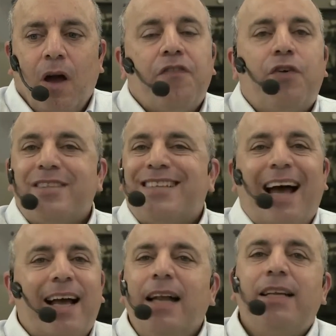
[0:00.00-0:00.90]
First,
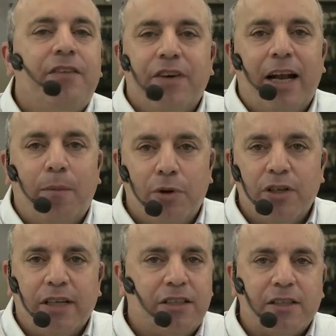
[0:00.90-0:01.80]
I can't give a number
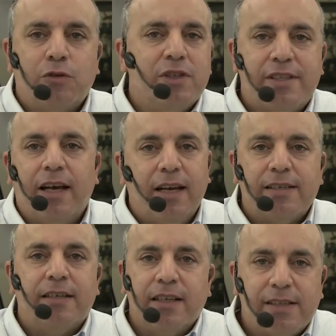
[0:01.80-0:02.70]
that just would say,
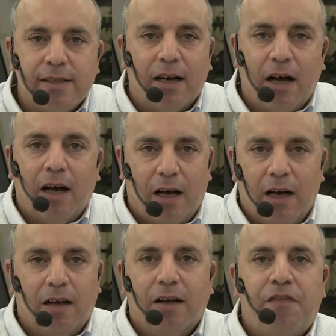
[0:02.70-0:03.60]
listen, it's
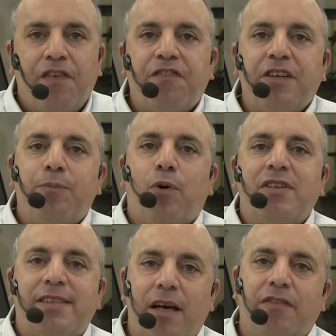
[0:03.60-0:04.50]

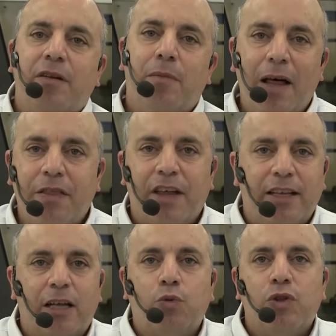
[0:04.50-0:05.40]
15.7 month,
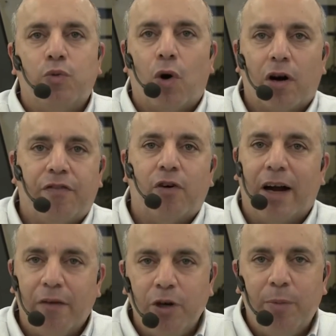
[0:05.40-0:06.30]
and that would work for
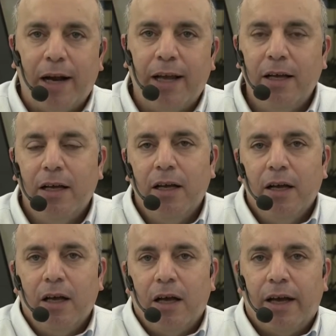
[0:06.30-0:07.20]
everybody,
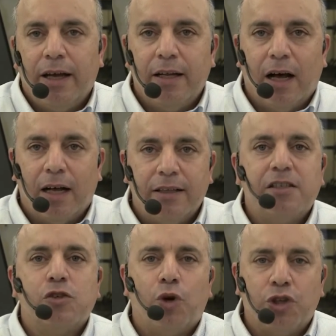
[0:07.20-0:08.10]
and
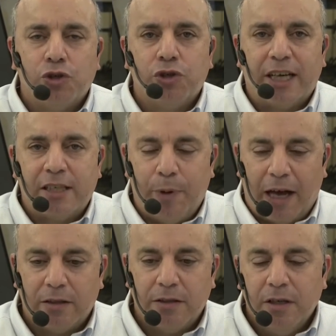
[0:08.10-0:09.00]
this is what you should
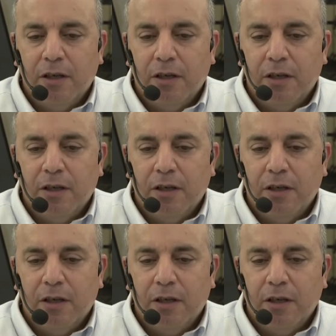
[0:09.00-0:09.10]
expect.